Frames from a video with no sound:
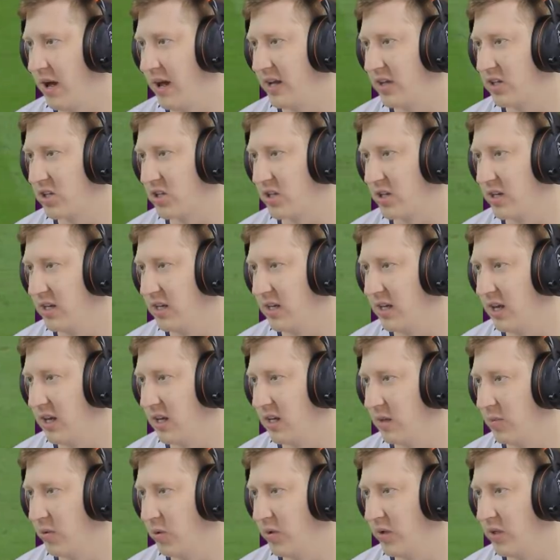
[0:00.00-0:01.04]
actually getting
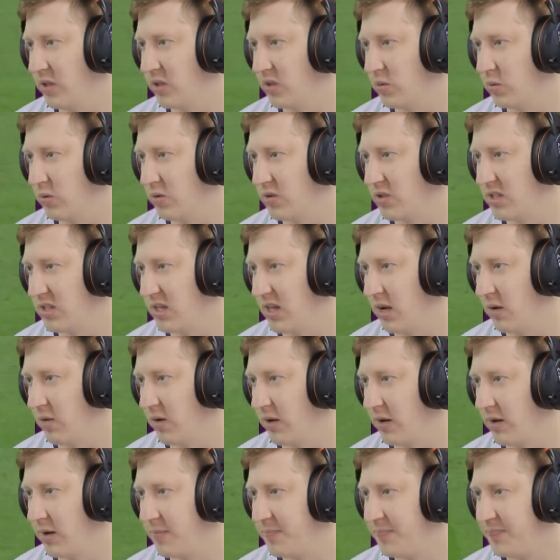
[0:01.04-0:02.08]
the ball in towards the
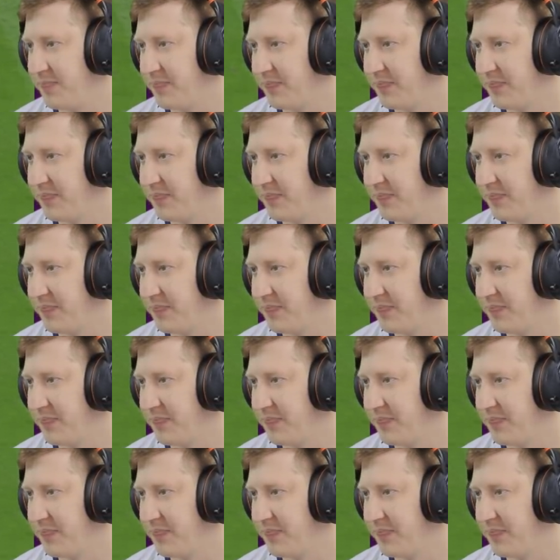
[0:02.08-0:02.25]
area.